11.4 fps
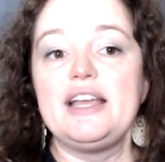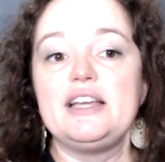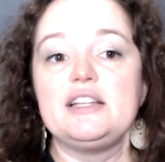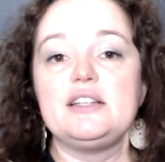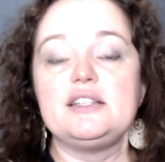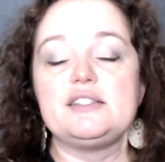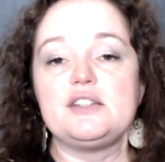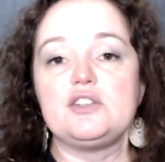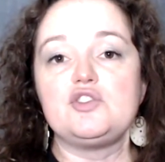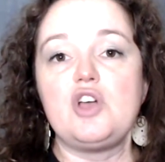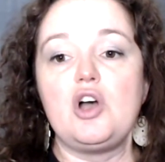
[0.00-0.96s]
it is
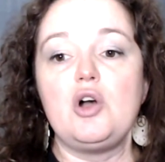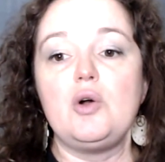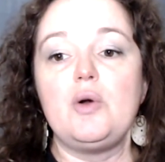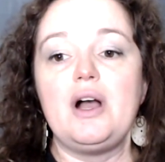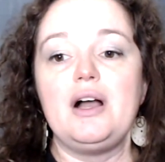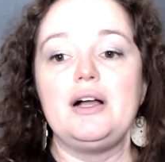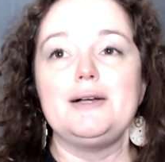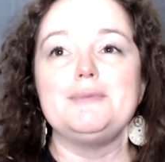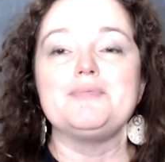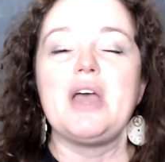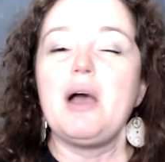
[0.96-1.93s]
so
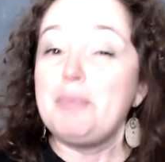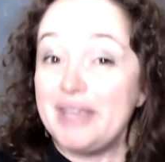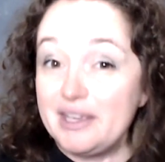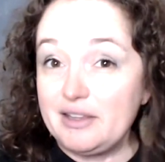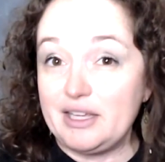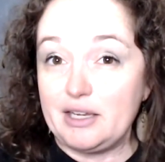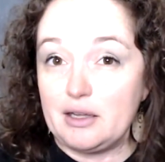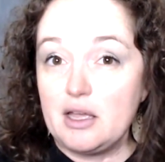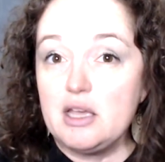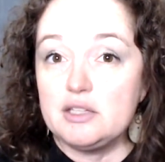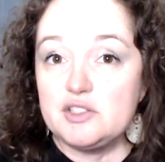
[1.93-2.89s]
appealing
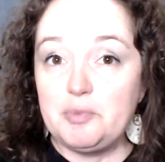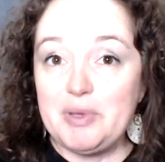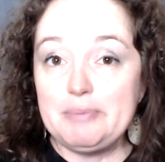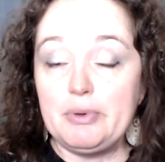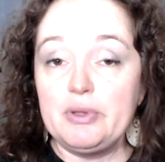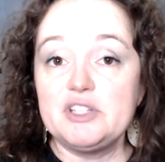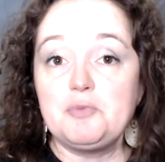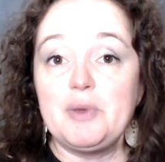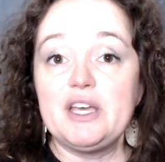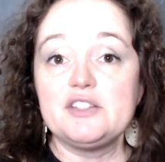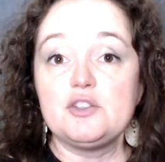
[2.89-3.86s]
to people is
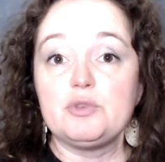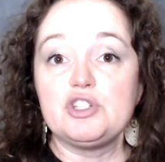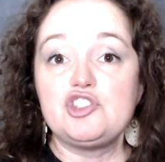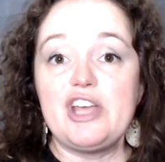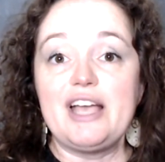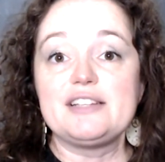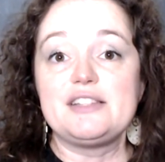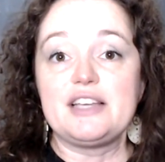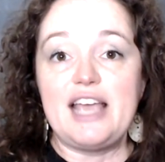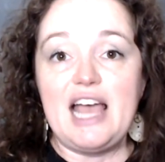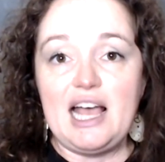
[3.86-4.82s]
because it rejects the
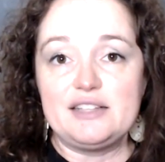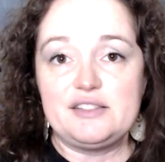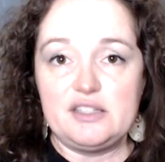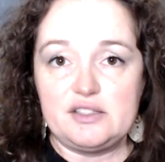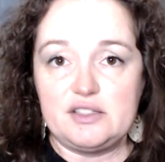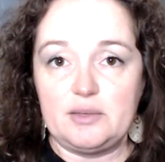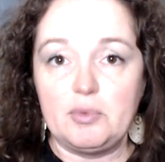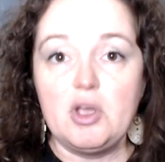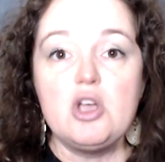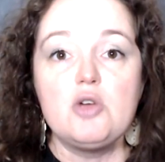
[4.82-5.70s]
caste system.